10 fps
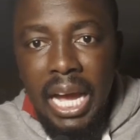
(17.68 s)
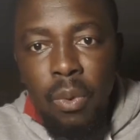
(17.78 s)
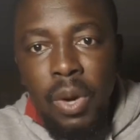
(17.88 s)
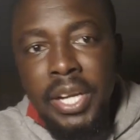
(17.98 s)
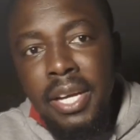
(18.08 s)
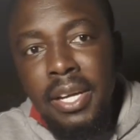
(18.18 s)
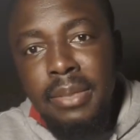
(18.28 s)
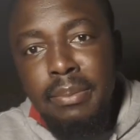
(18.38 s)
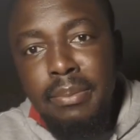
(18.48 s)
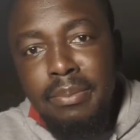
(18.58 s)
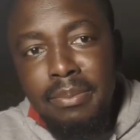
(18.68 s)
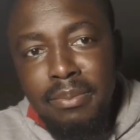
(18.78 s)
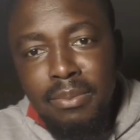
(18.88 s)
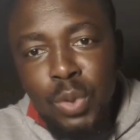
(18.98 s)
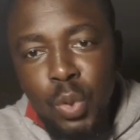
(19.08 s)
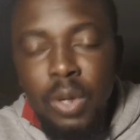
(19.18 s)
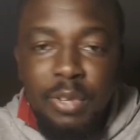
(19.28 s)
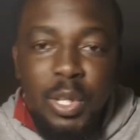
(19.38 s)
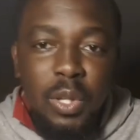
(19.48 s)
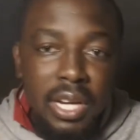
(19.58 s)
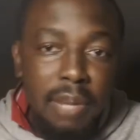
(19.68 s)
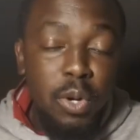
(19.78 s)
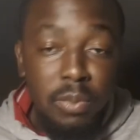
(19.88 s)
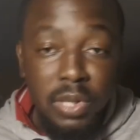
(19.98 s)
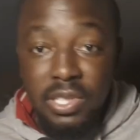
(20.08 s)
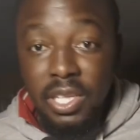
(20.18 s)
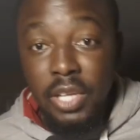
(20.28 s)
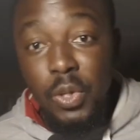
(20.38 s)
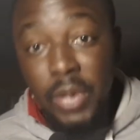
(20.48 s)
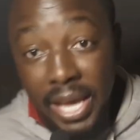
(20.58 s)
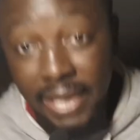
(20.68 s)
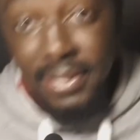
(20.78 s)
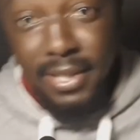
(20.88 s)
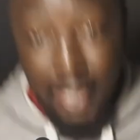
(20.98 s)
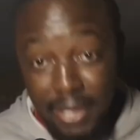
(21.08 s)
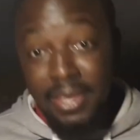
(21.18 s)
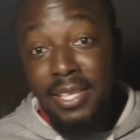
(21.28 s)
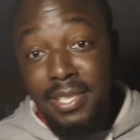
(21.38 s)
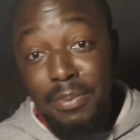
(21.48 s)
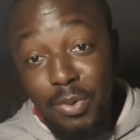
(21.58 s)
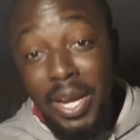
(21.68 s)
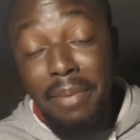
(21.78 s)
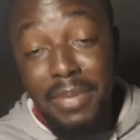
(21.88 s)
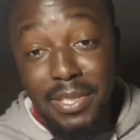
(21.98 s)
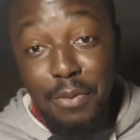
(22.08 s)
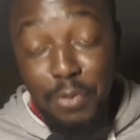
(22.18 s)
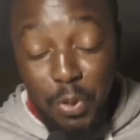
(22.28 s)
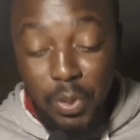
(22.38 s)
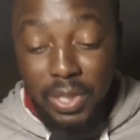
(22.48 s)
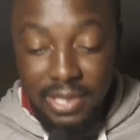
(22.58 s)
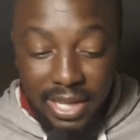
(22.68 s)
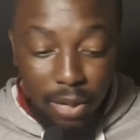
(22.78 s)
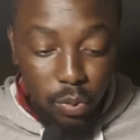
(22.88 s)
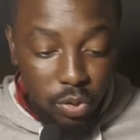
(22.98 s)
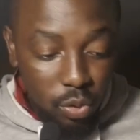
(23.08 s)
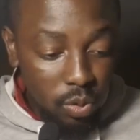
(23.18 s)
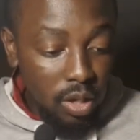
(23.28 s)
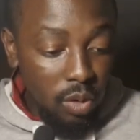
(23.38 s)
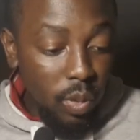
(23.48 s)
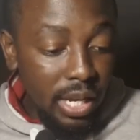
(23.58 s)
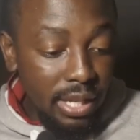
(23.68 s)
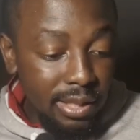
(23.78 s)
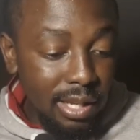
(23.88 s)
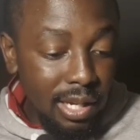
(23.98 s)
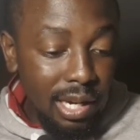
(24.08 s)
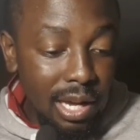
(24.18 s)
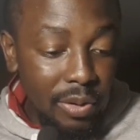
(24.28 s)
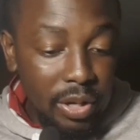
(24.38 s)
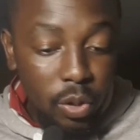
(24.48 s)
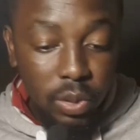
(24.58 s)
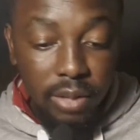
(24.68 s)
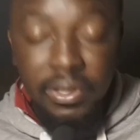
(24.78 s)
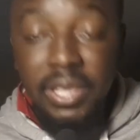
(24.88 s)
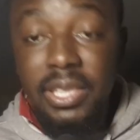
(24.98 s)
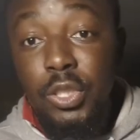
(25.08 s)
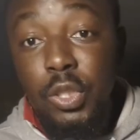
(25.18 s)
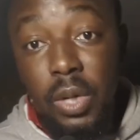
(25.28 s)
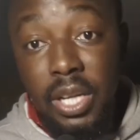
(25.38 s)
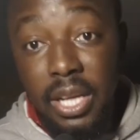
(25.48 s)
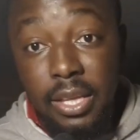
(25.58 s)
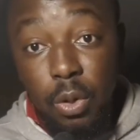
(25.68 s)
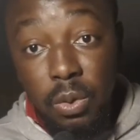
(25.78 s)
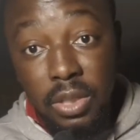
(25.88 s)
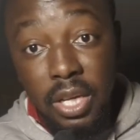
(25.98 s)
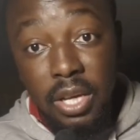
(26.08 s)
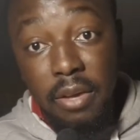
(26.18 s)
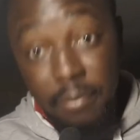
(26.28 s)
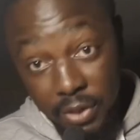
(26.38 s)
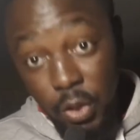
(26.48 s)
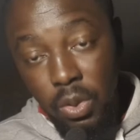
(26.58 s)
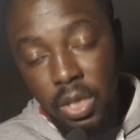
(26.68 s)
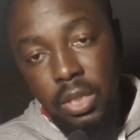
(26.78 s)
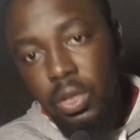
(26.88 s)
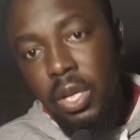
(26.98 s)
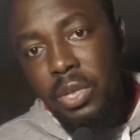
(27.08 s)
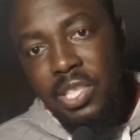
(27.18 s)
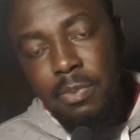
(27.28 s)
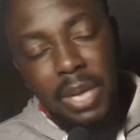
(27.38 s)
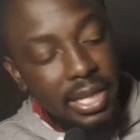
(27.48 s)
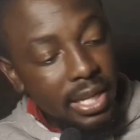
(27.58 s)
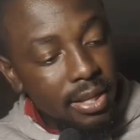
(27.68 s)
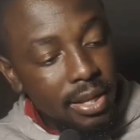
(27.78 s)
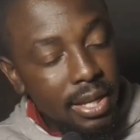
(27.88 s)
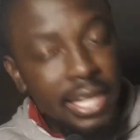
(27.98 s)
I want to do a video that I promised you guys, the subscribers, the viewers, that I would do when I did the Kalahari goat. I felt I should do another goat video today, which is Monday.